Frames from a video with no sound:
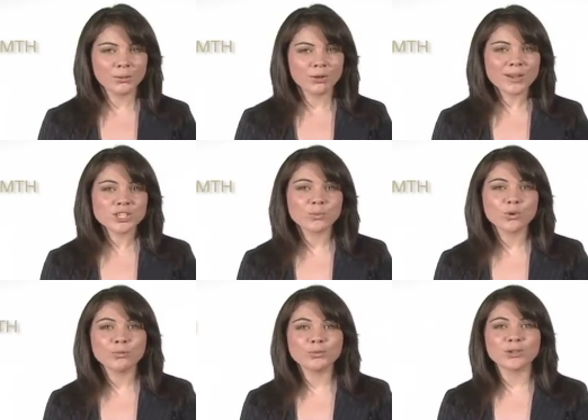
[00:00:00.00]
We measure
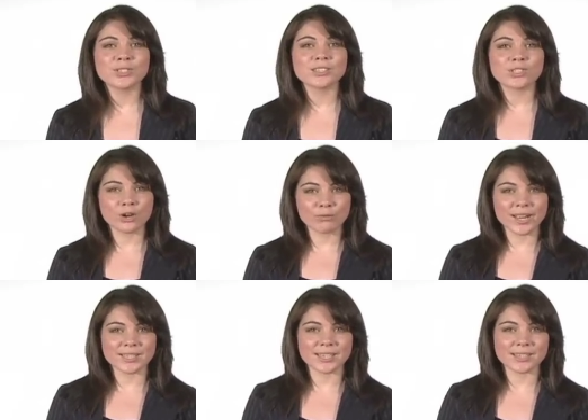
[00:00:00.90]
warmth using TOG
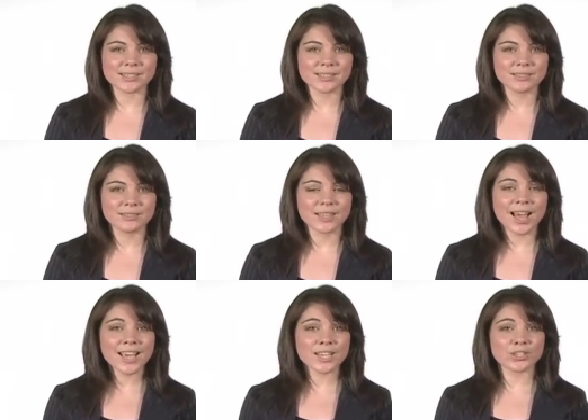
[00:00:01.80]
ratings. The
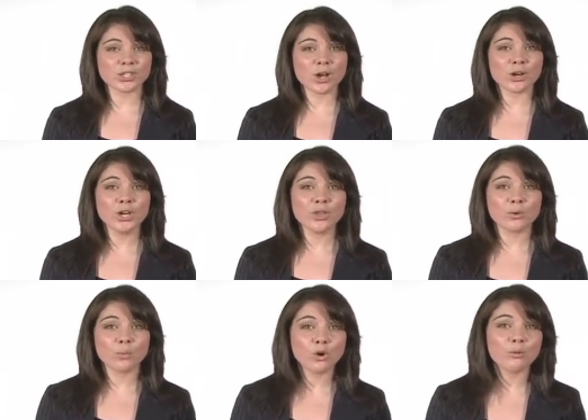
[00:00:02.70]
higher the TOG,
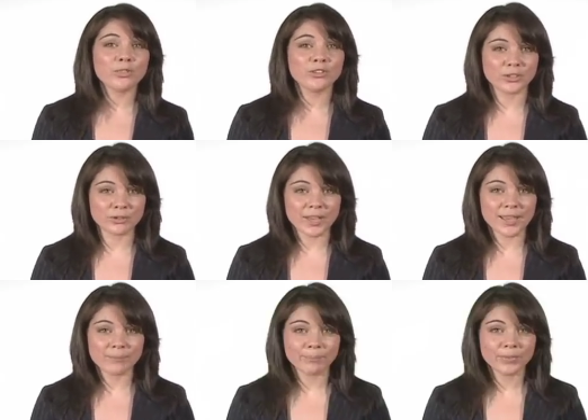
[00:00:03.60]
the warmer the duvet.